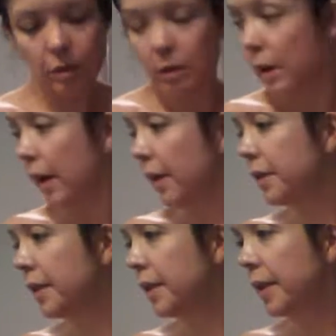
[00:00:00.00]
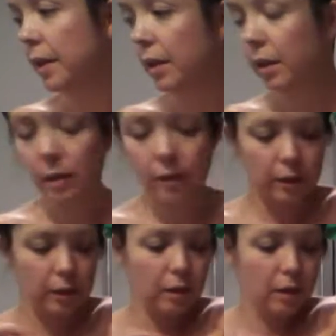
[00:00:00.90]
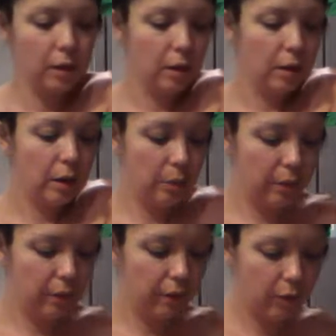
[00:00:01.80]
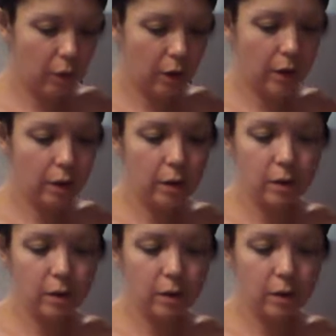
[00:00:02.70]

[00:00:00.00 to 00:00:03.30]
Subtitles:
have seen this before,